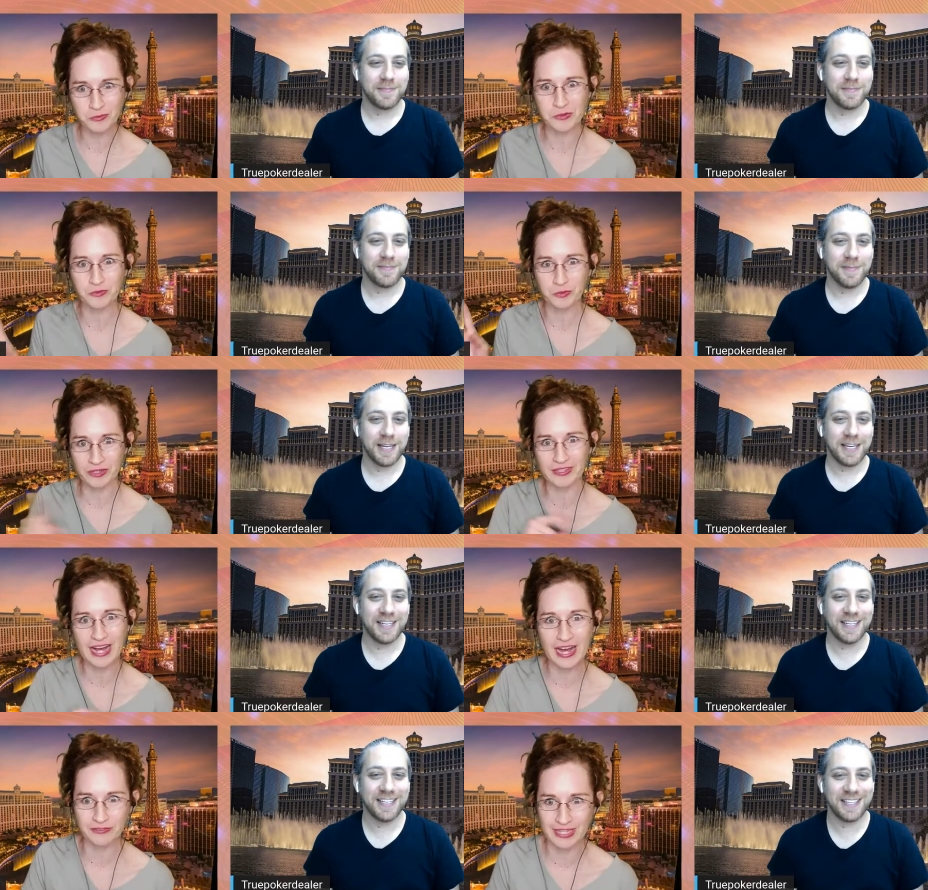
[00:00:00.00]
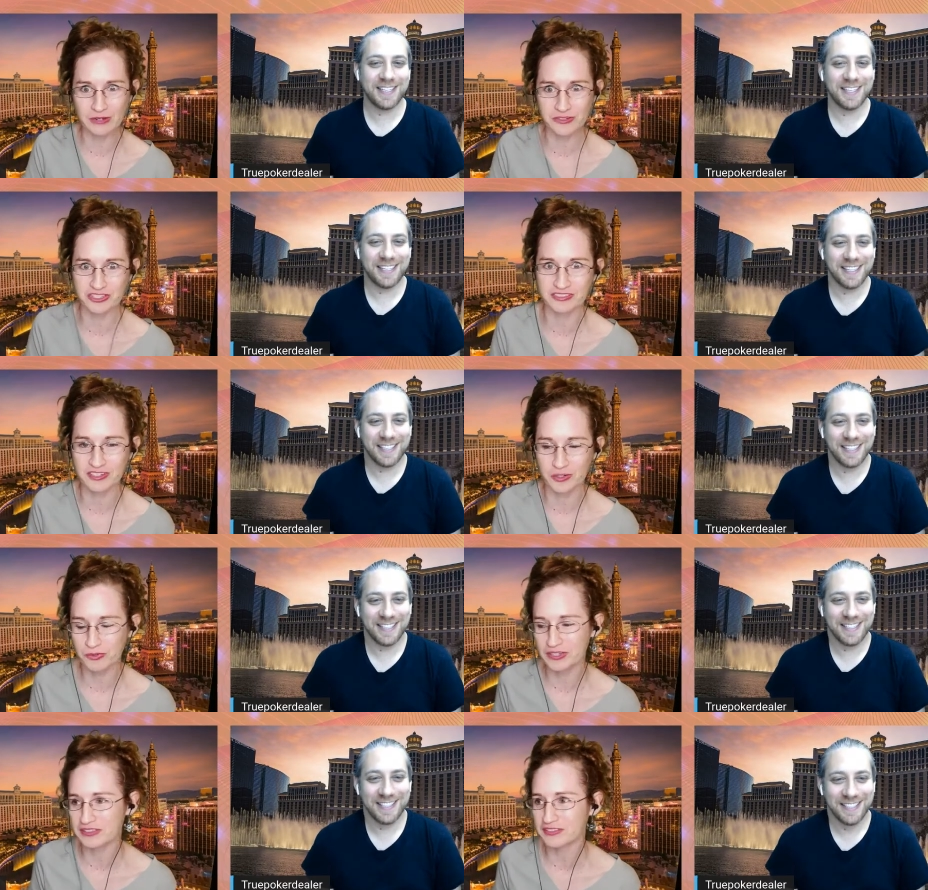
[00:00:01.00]
Speaker 1: We will have lounges here
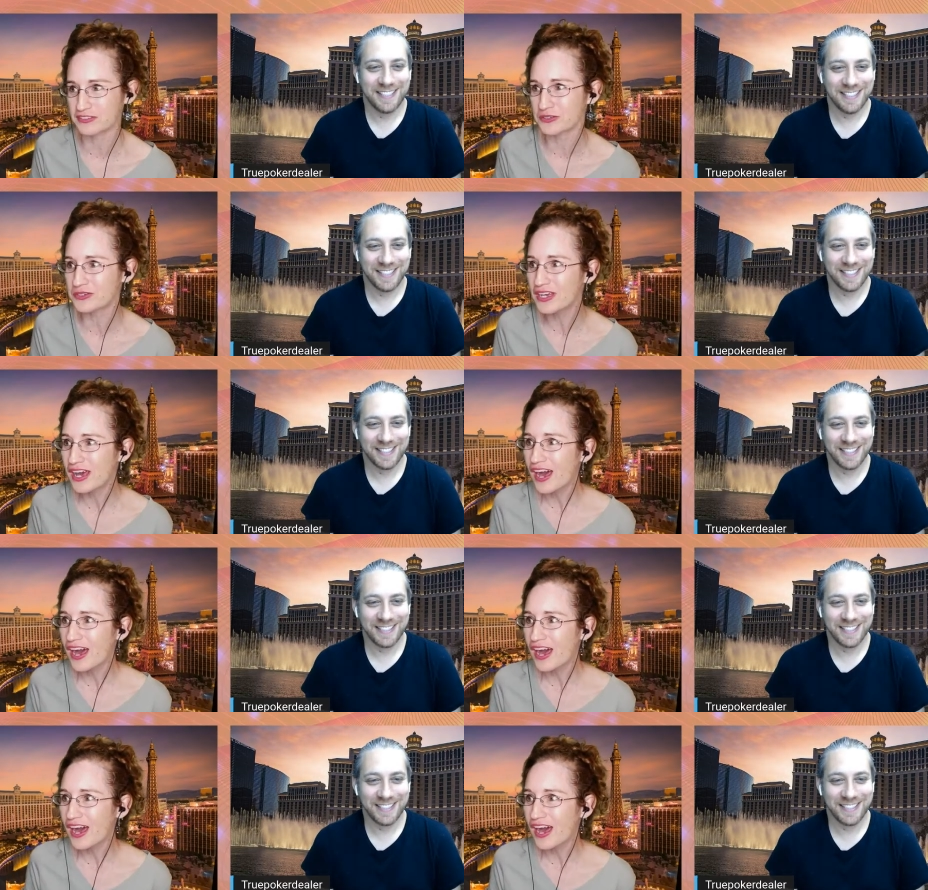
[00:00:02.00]
pretty soon.